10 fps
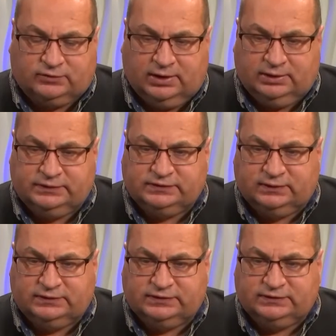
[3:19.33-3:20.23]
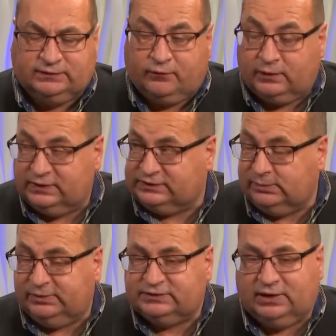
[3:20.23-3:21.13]
grounds, and this is toward the
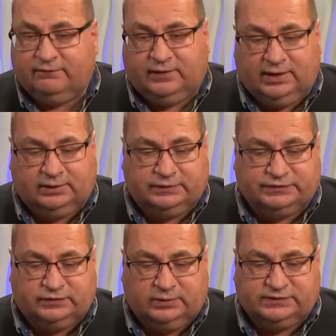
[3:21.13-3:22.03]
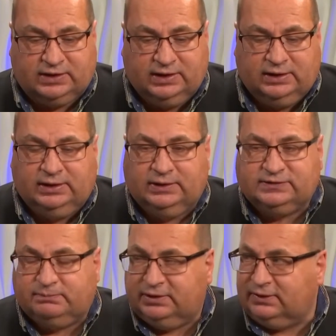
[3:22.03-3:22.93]
CPCA finals. So it's
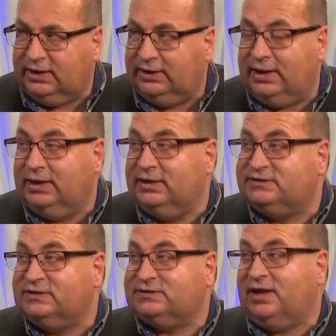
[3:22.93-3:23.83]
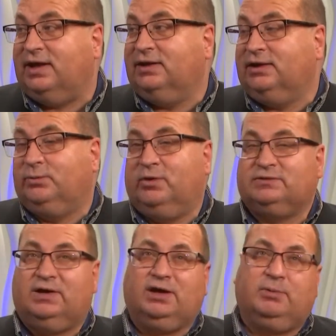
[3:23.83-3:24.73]
a big night, and it's a sign, like we were
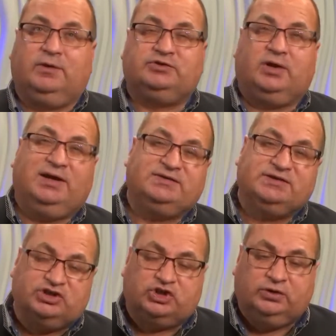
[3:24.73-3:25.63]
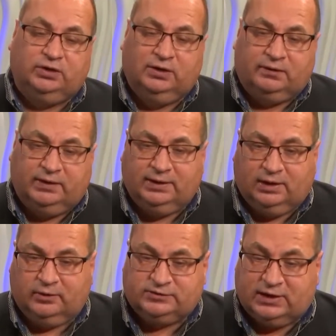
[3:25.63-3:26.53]
talking about, the transition. Right
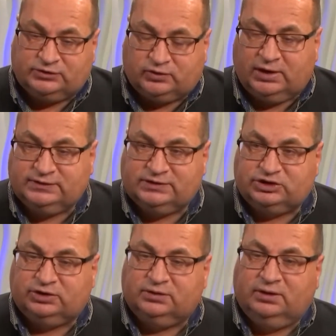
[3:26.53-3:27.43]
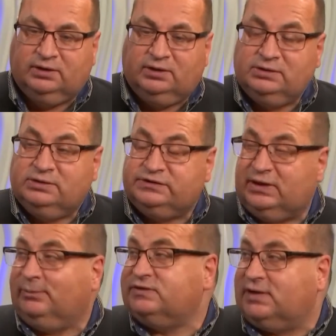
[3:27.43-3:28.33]
now is that transition.
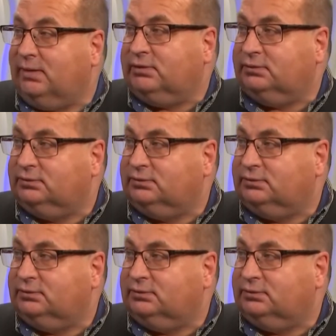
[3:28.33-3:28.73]
Summer's coming.